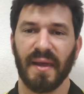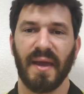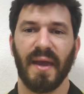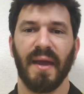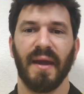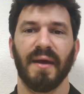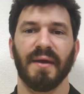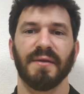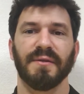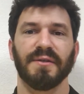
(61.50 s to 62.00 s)

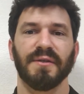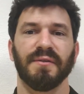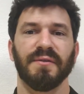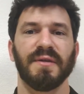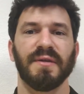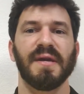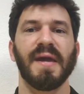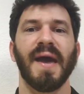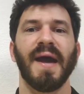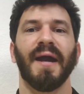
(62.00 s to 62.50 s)
and
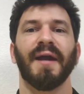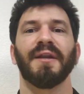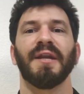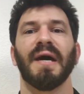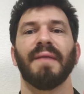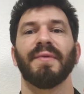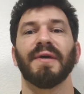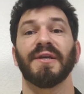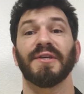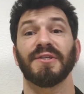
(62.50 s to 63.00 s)
the
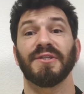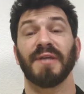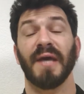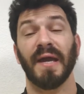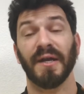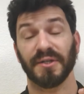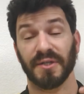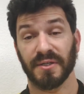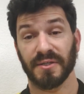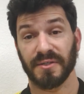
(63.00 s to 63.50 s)
economic
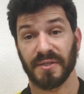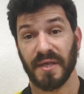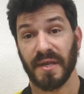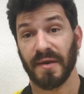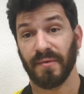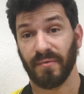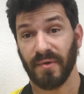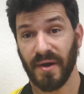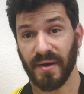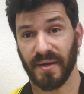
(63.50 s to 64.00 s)
sanctions that
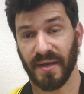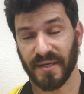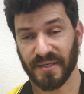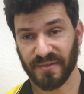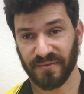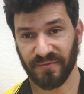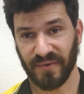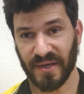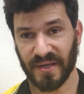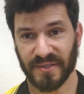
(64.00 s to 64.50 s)
Iran
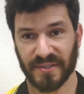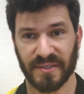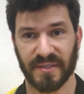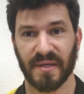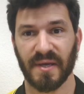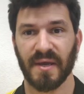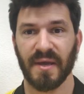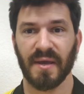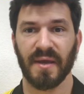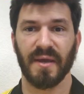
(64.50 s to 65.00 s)
has
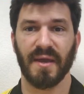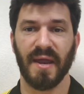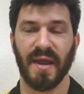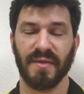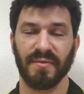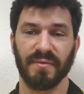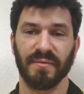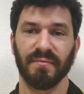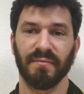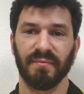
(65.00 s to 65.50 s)
faced
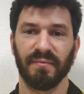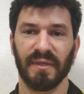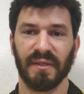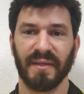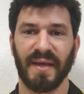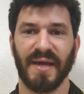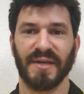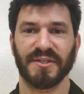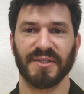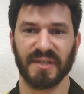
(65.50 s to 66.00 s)
in the
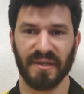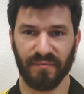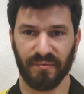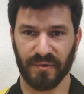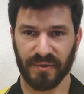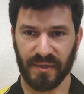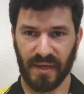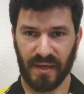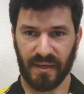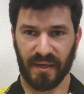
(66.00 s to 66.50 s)
last
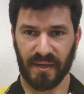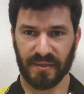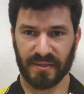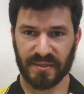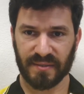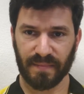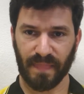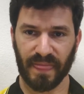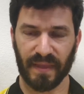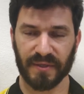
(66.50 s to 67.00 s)
several
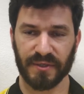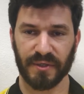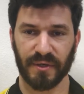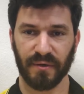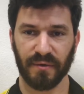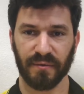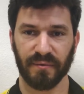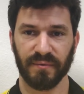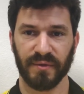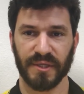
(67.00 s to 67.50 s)
decades.
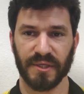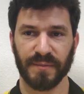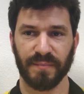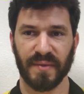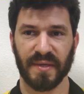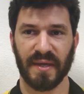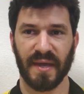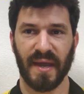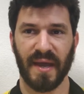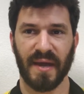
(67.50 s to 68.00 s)
So this
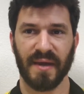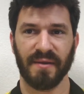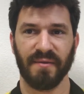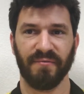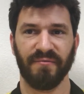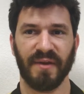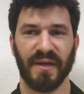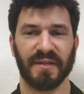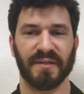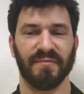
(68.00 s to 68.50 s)
began
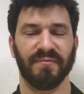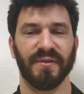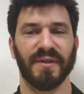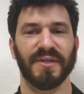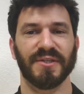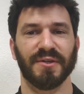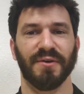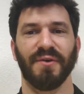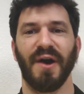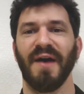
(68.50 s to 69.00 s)

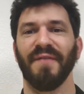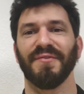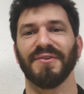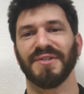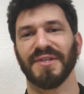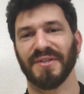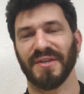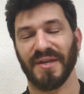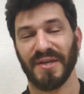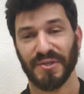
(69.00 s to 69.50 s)
effectively, so
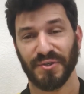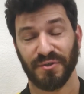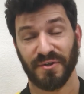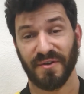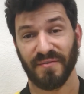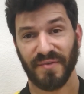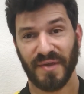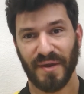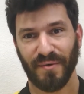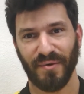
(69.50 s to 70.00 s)
obviously the
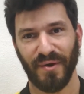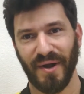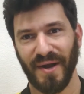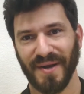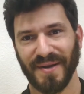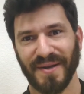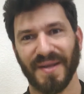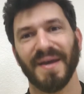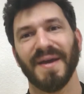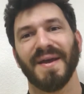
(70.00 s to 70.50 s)
history of
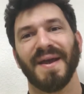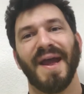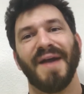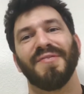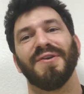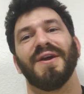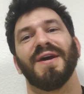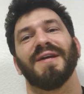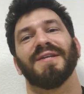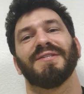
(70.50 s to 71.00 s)
Iran
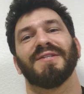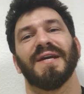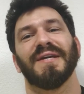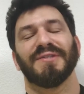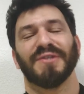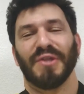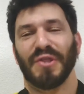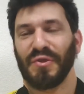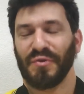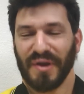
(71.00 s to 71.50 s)
and the United
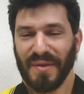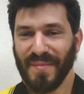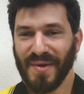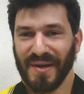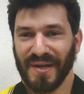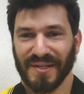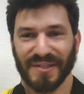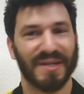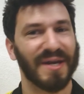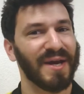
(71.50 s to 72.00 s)
States in 3
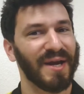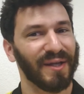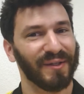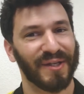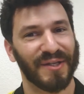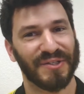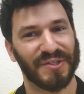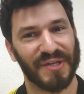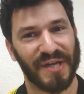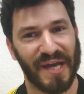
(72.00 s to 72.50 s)
minutes,
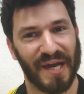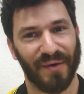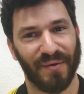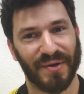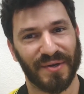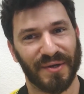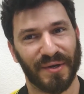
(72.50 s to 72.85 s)
let's see how we